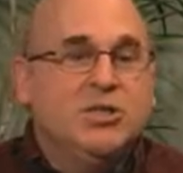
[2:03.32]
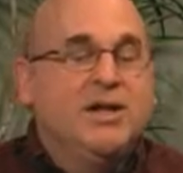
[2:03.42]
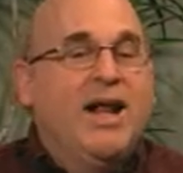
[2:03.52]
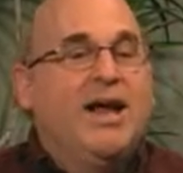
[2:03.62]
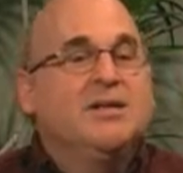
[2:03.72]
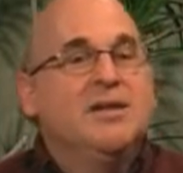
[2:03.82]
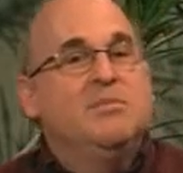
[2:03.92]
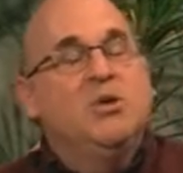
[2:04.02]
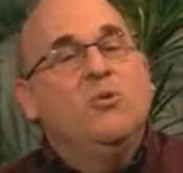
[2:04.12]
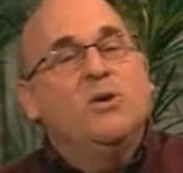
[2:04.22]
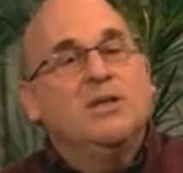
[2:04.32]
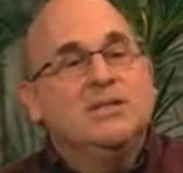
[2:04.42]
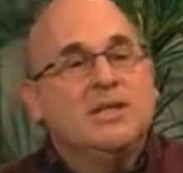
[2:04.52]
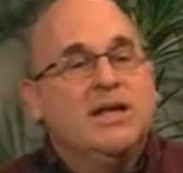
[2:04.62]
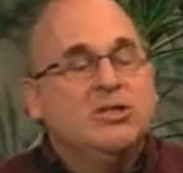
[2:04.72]
an academic
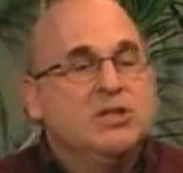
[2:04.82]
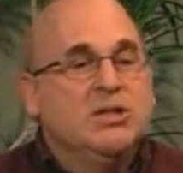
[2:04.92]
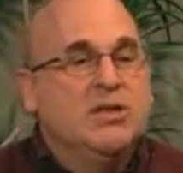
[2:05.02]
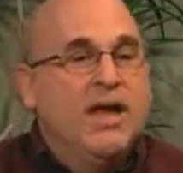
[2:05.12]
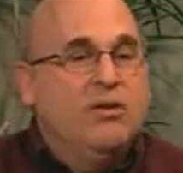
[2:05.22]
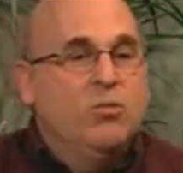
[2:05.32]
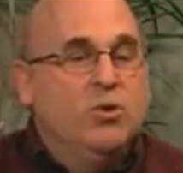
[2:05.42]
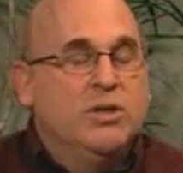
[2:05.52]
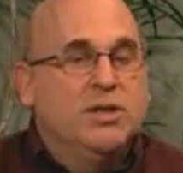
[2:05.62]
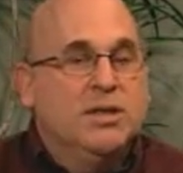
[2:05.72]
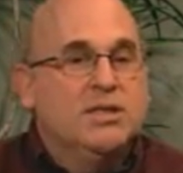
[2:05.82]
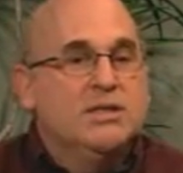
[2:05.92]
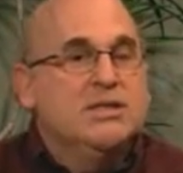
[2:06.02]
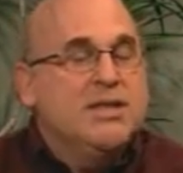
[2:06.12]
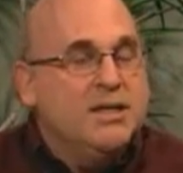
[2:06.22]
organization that would
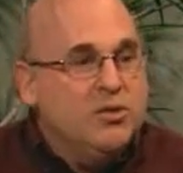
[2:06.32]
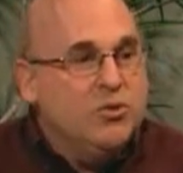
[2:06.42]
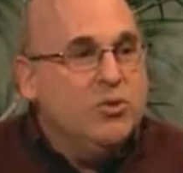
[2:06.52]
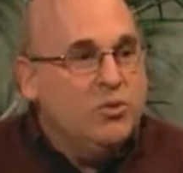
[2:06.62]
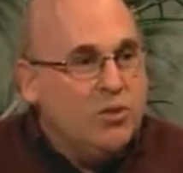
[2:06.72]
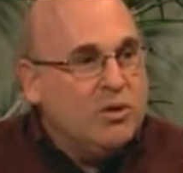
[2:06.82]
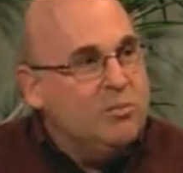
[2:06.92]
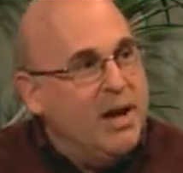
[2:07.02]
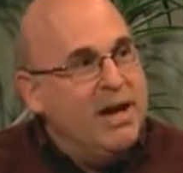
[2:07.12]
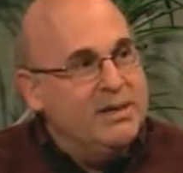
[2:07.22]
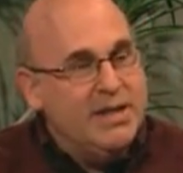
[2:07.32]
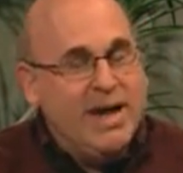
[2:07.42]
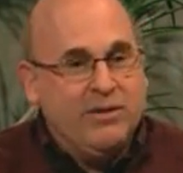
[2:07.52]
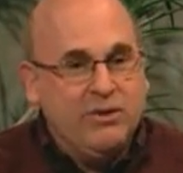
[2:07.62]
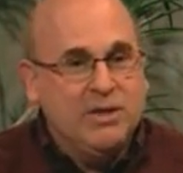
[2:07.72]
continue the work behind
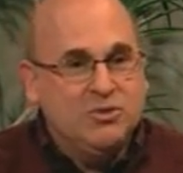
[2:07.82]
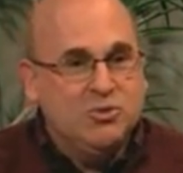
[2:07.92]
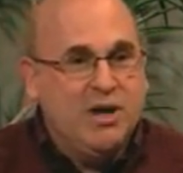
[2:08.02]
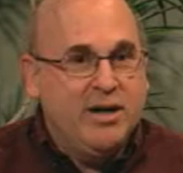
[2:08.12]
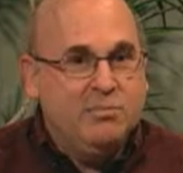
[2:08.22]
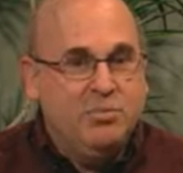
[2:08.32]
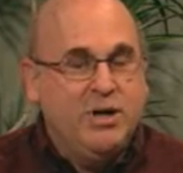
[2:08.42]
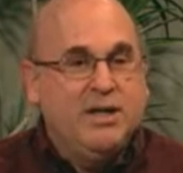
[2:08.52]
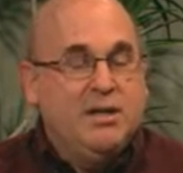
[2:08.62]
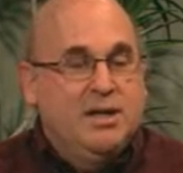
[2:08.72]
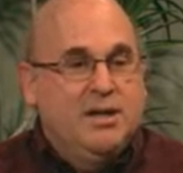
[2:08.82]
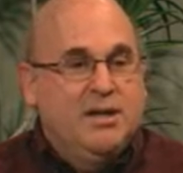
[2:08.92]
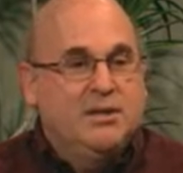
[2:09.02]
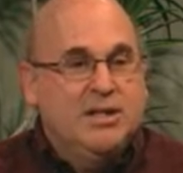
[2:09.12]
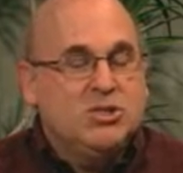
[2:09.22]
Tacrine and try to bring
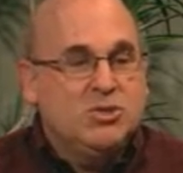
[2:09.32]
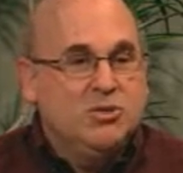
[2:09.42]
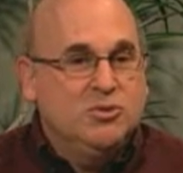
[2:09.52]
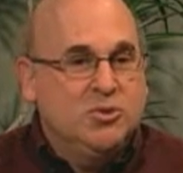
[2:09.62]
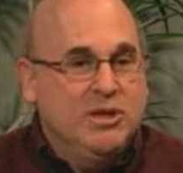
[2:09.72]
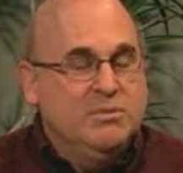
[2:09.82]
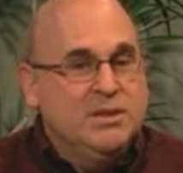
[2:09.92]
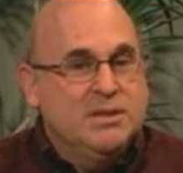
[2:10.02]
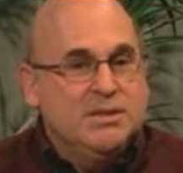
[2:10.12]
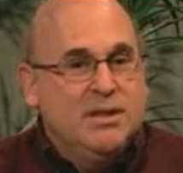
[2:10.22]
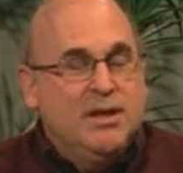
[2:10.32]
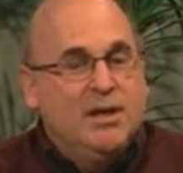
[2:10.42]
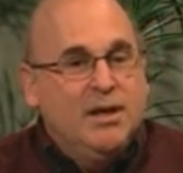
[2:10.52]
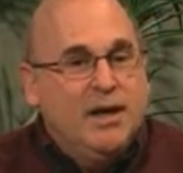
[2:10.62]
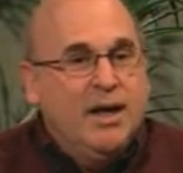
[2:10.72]
additional treatments
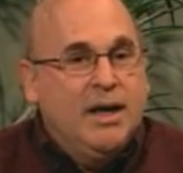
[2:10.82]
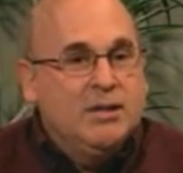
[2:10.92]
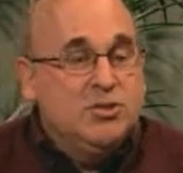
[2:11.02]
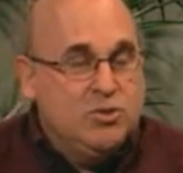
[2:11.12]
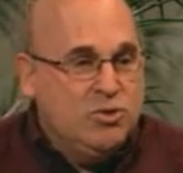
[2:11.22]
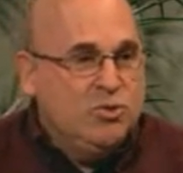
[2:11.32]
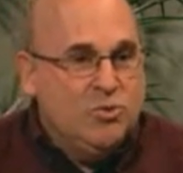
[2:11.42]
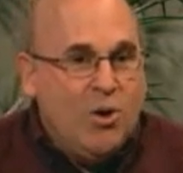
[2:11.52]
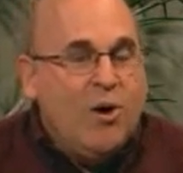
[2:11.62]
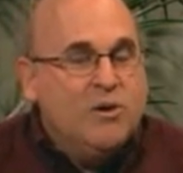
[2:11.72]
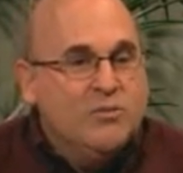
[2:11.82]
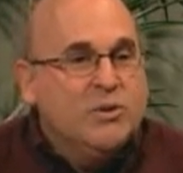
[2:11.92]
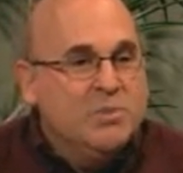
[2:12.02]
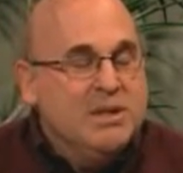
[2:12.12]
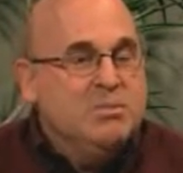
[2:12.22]
uh, to all of the
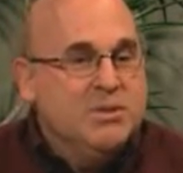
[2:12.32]
people